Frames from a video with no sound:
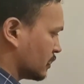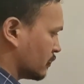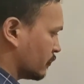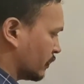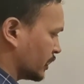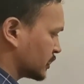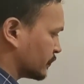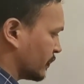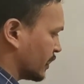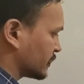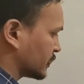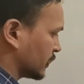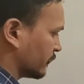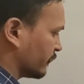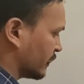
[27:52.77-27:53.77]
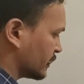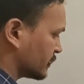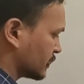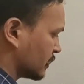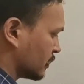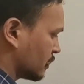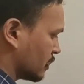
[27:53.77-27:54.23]
What is positive
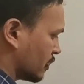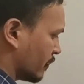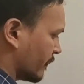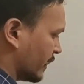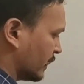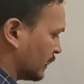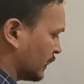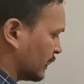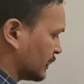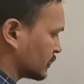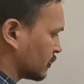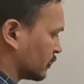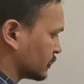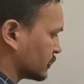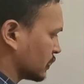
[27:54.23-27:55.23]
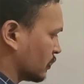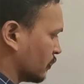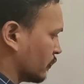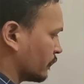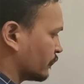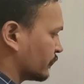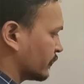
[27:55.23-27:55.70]
phase? When t is equal to
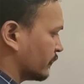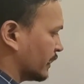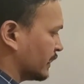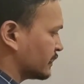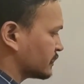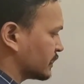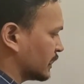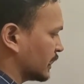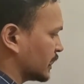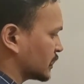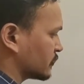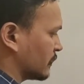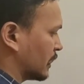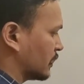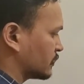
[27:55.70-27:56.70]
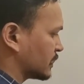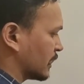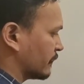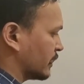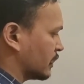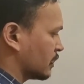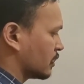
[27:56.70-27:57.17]
0, the instantaneous value is
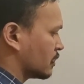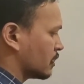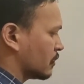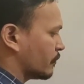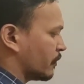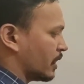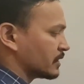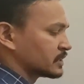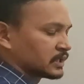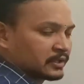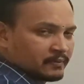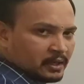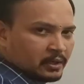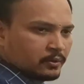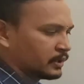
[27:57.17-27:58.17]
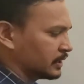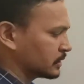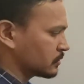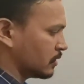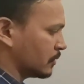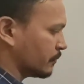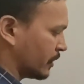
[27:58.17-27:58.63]
having positive value, that
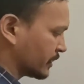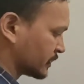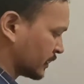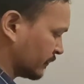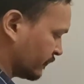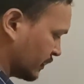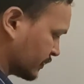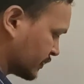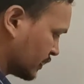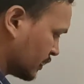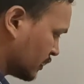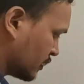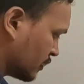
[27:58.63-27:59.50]
is called positive phase.